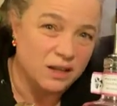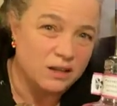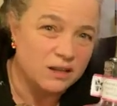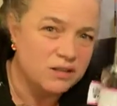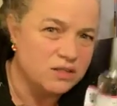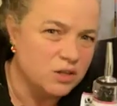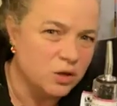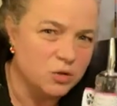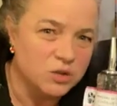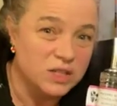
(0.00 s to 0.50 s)

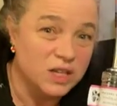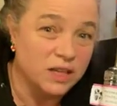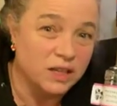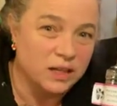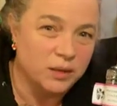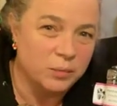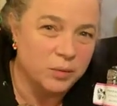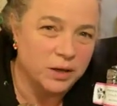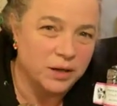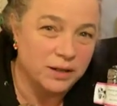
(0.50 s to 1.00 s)
Don't tell
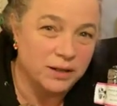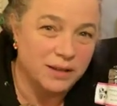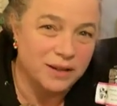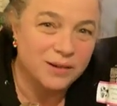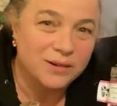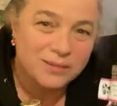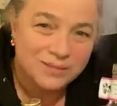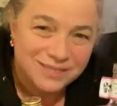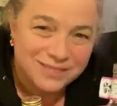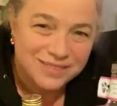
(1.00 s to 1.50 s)
anybody
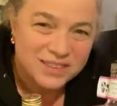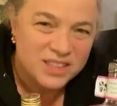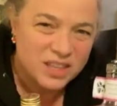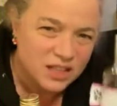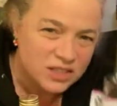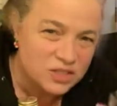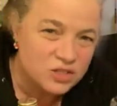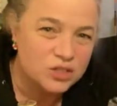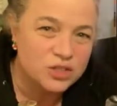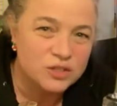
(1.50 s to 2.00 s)
though.
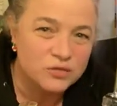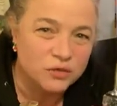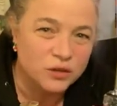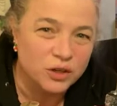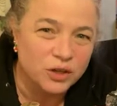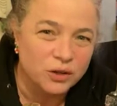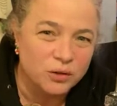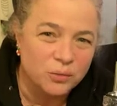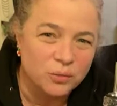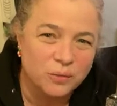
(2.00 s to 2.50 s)
That's just for
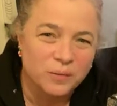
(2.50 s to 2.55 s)
you.